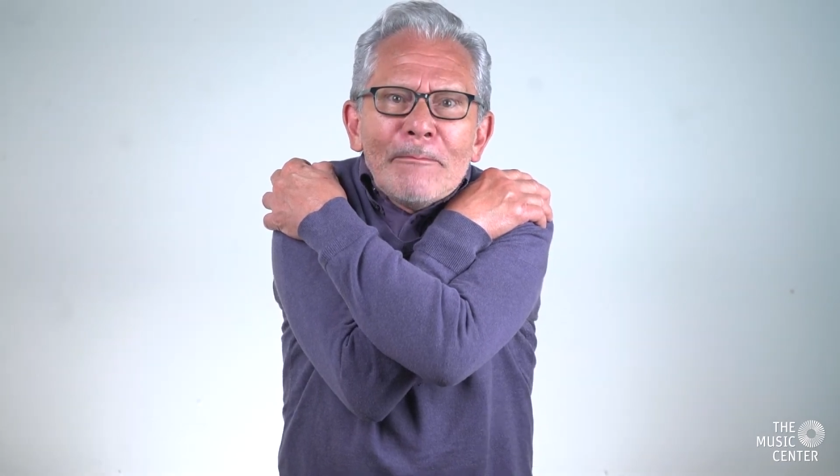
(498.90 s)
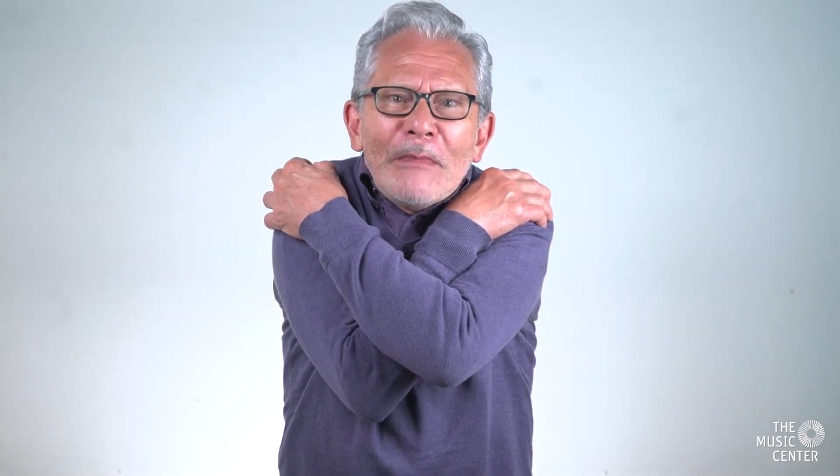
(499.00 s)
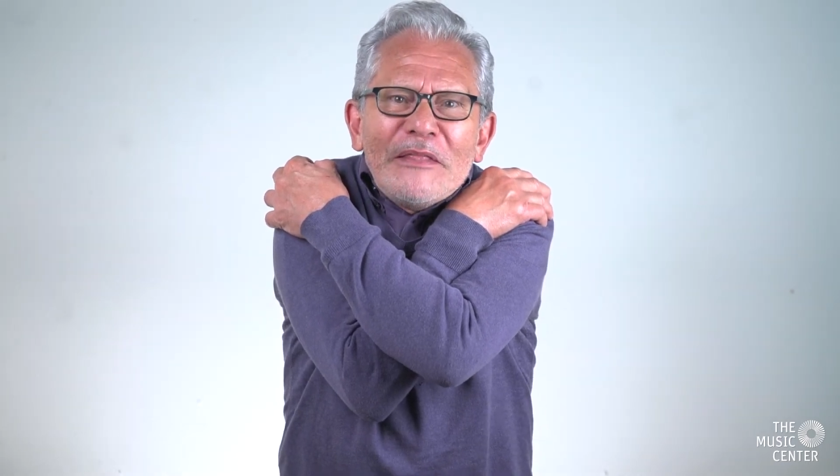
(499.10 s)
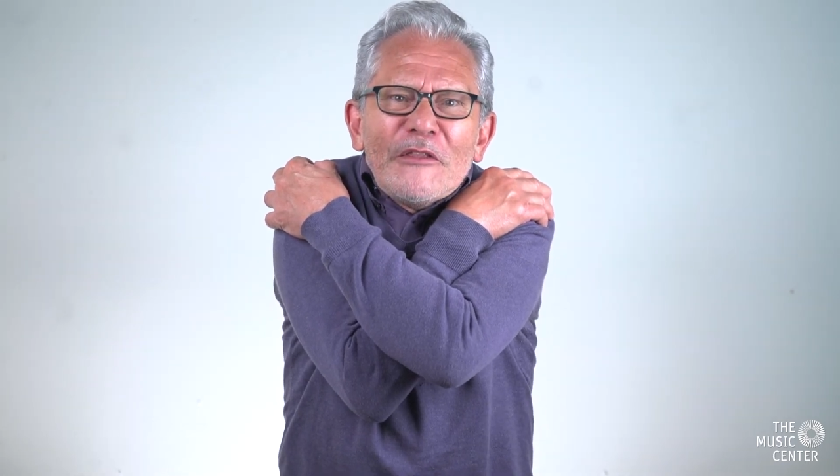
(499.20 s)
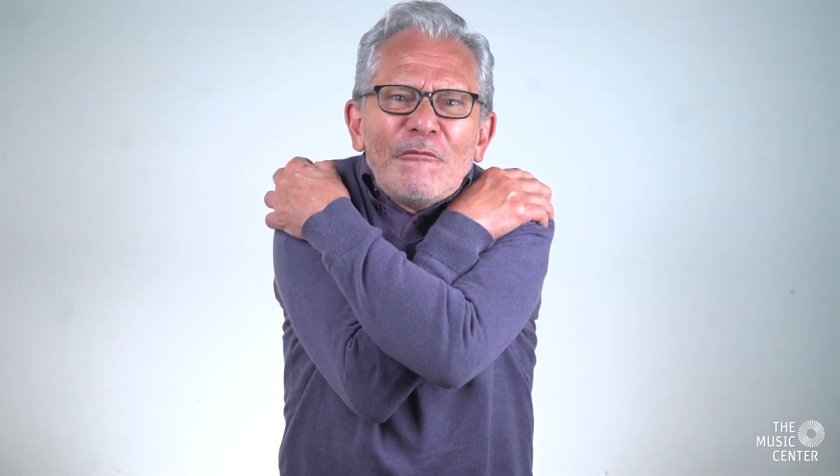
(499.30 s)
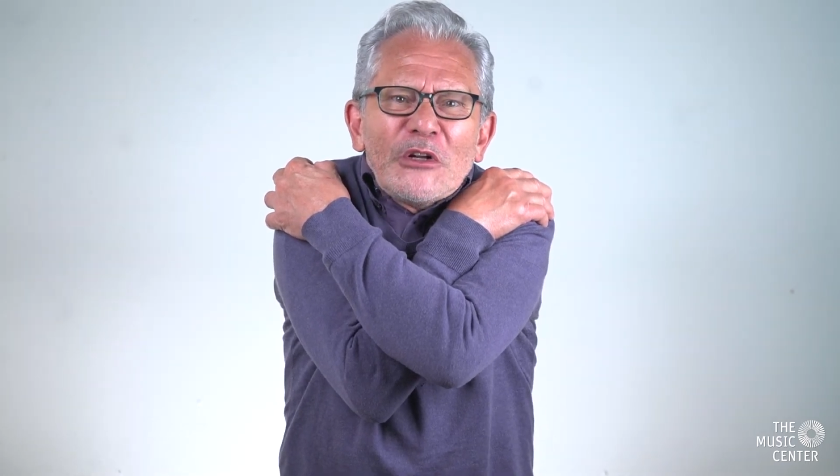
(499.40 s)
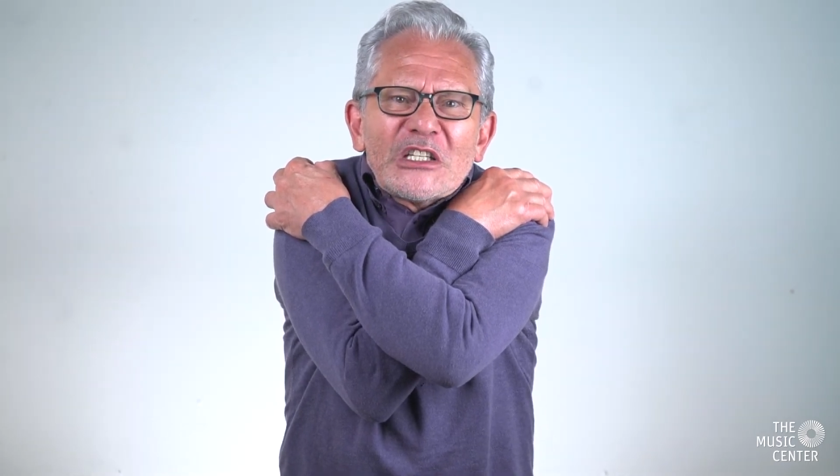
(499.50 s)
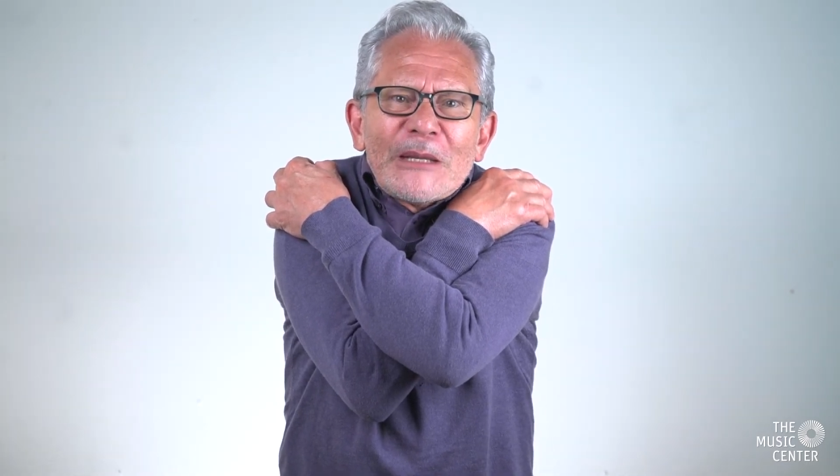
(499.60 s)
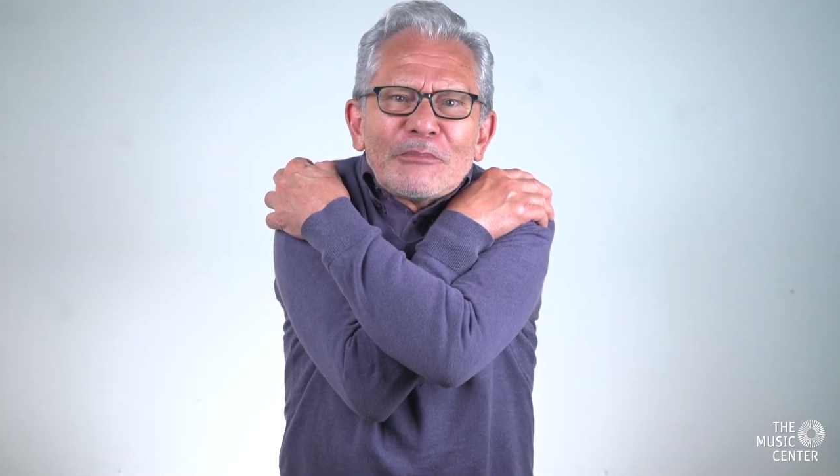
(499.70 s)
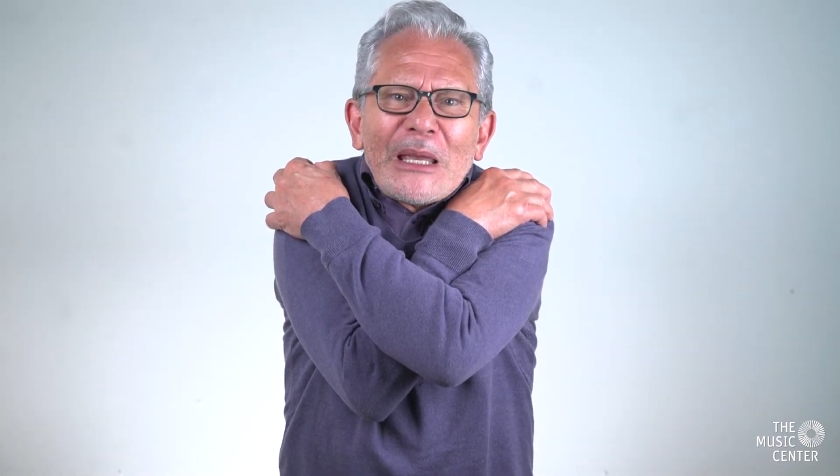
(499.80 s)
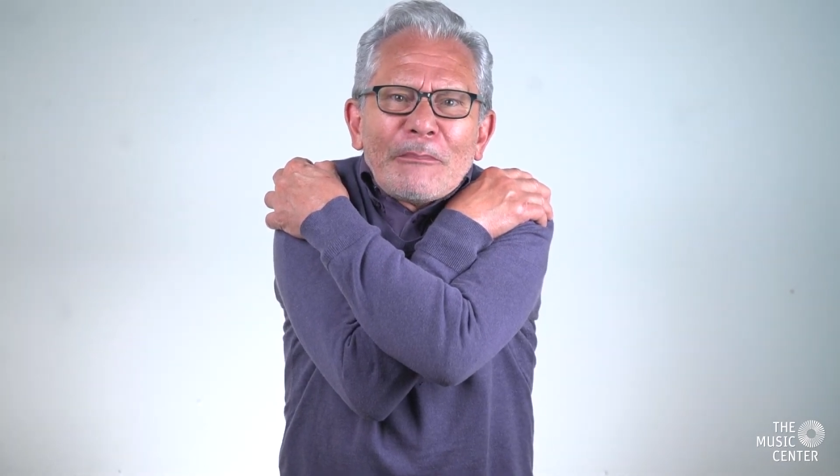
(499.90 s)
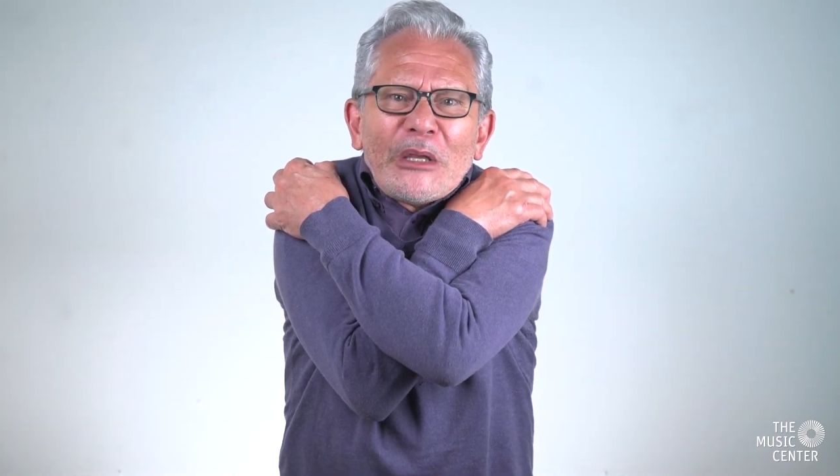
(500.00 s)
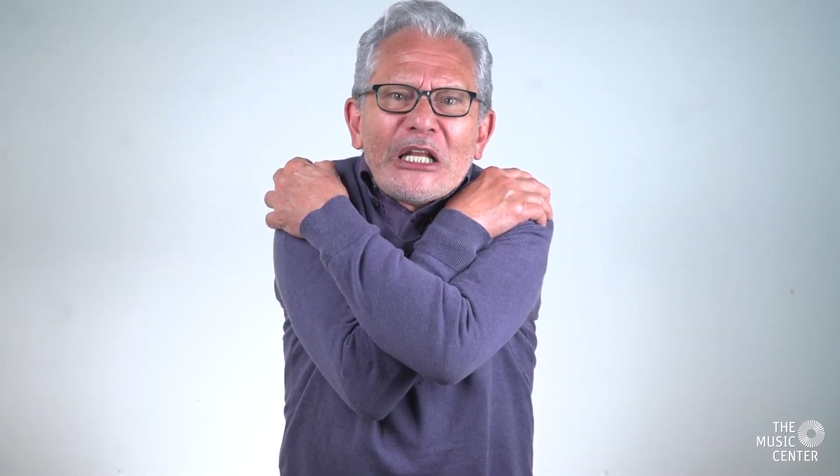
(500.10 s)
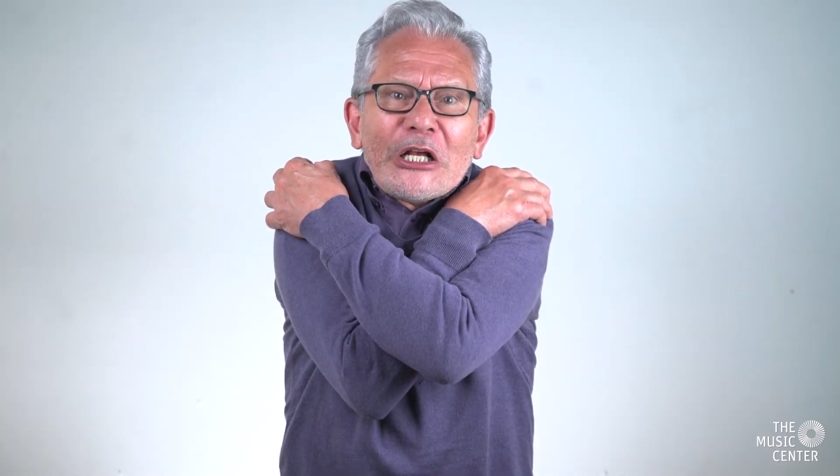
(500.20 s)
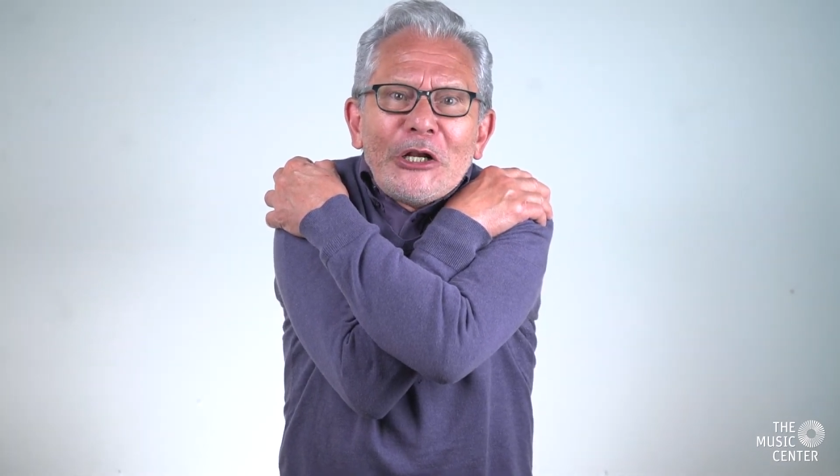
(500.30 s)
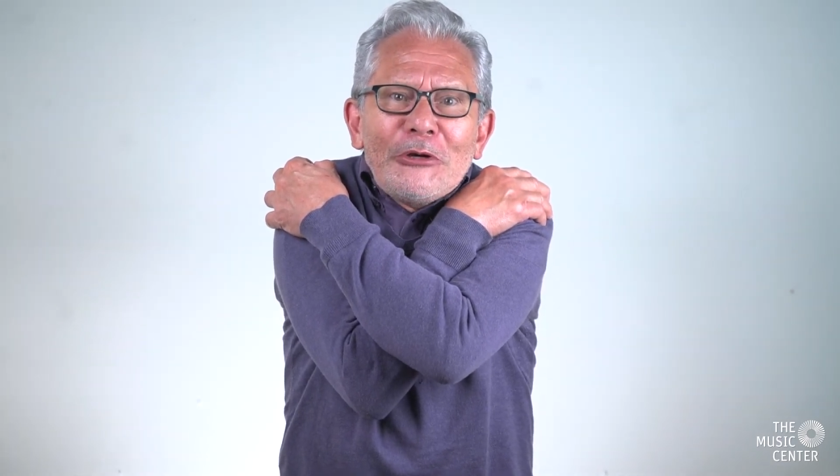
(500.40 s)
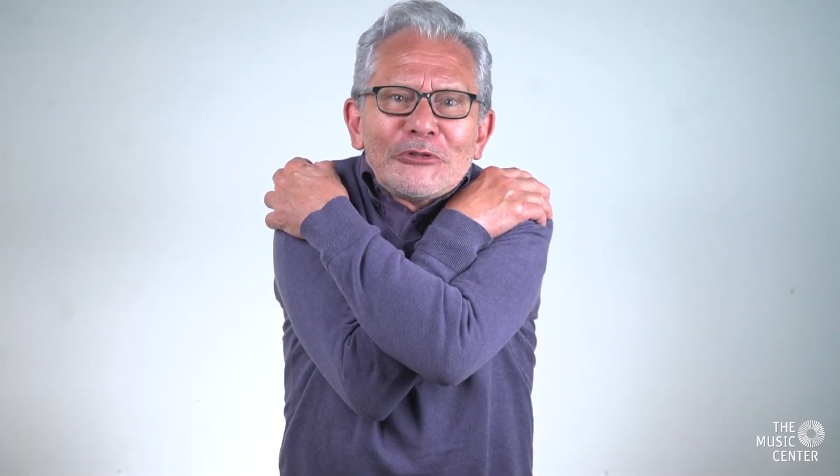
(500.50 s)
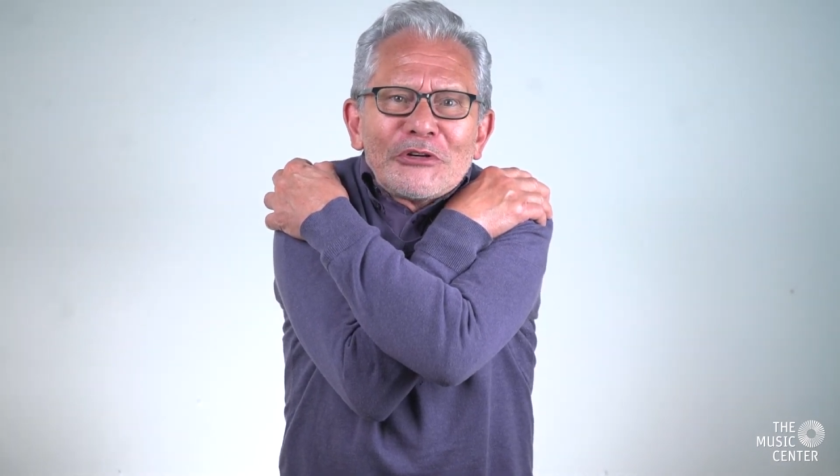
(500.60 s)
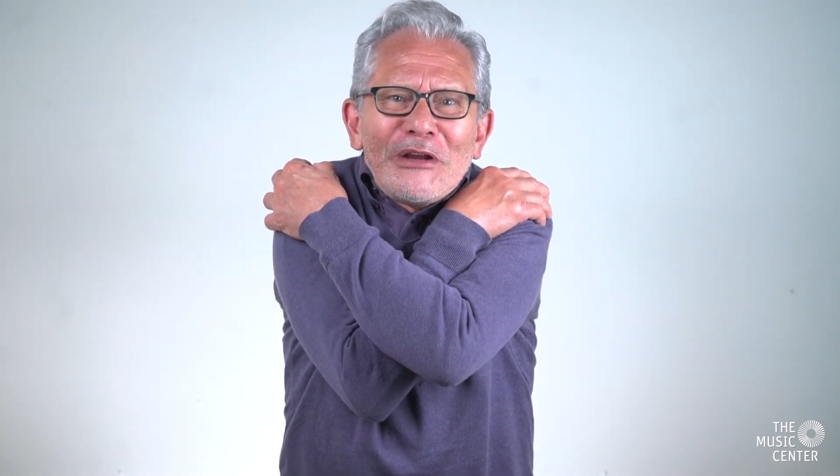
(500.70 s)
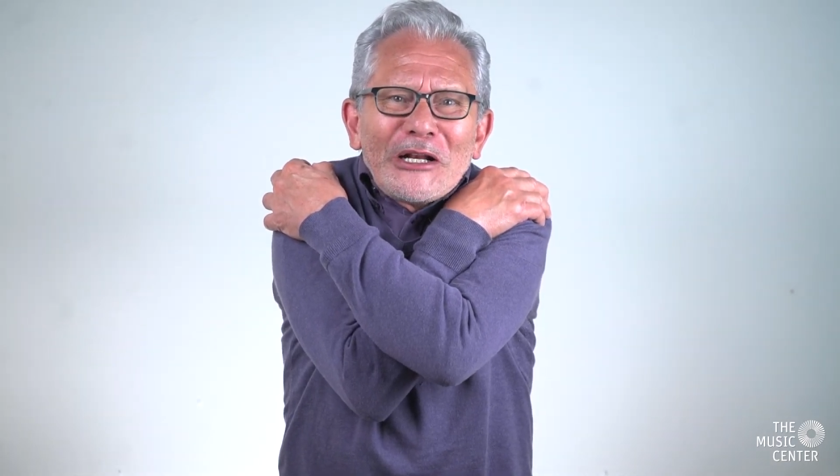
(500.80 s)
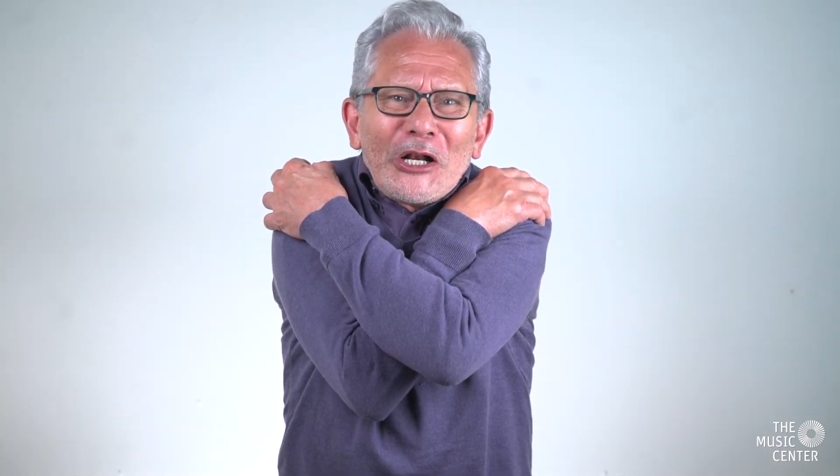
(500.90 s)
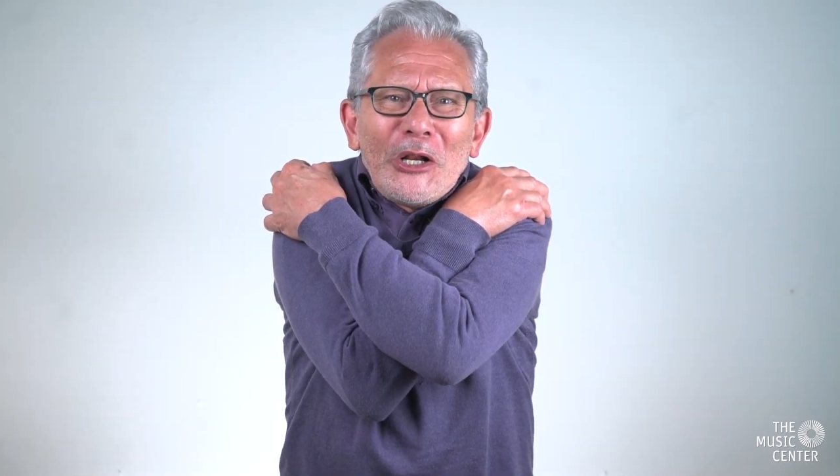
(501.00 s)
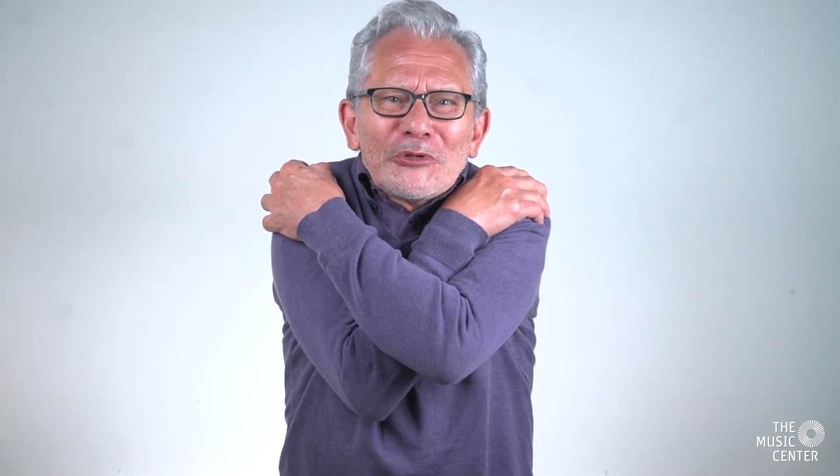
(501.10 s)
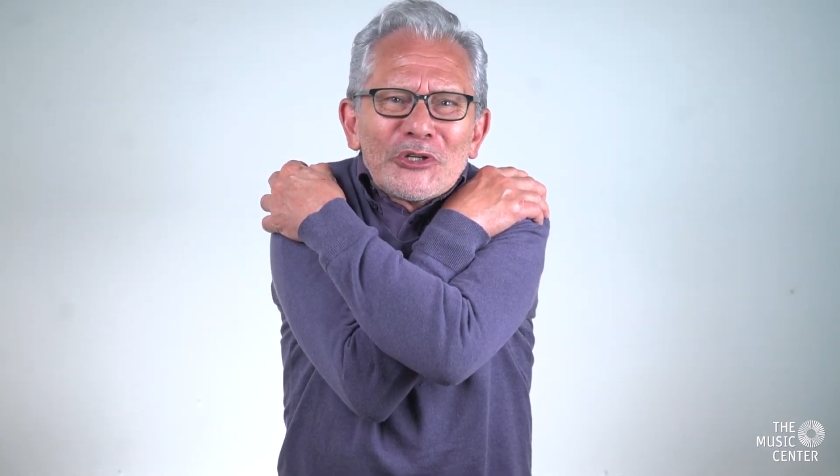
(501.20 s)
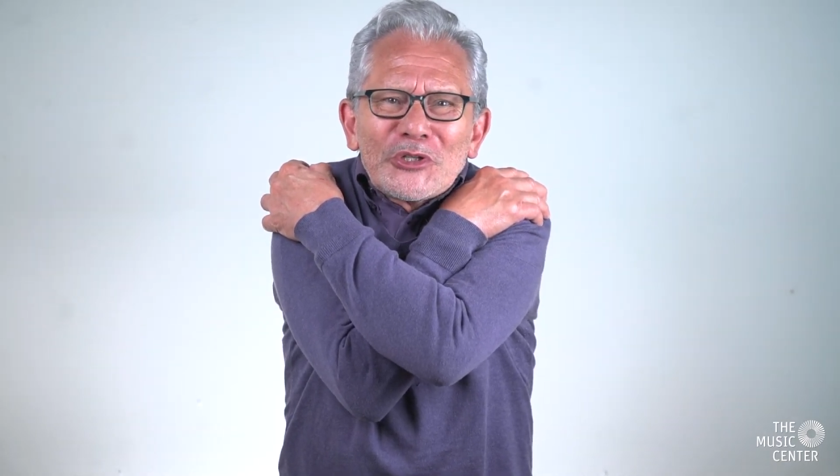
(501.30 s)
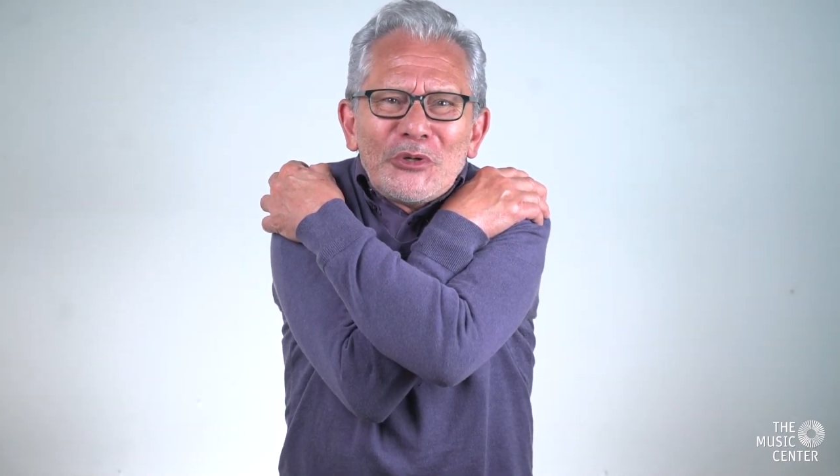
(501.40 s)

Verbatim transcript: And the footsteps kept getting closer and closer,